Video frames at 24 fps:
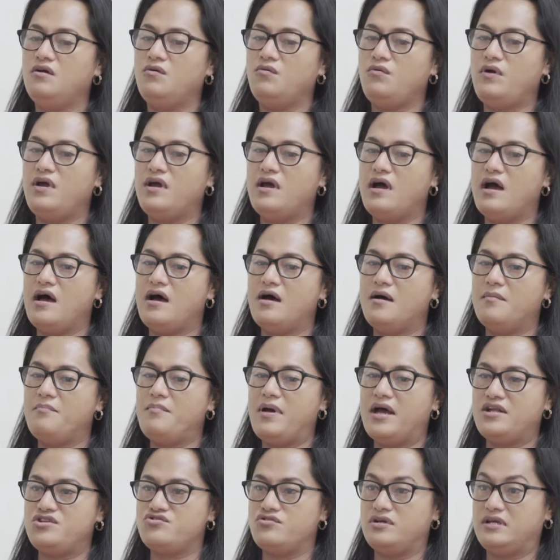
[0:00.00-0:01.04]
where
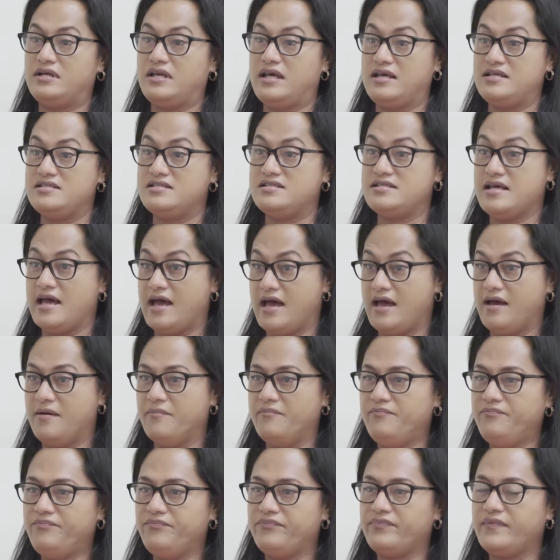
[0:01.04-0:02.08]
Patrick Leigh
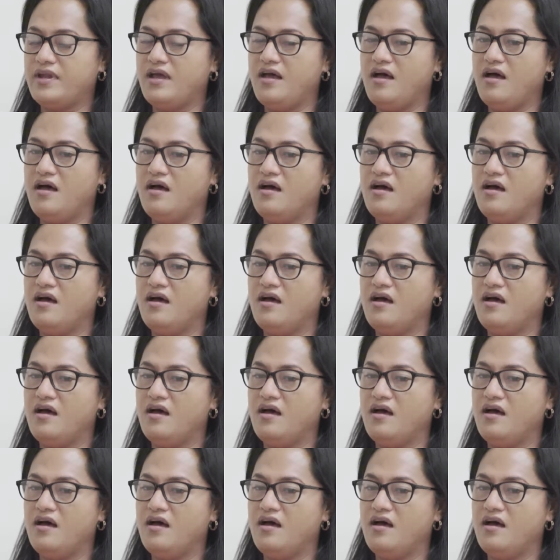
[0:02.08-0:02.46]
Sam,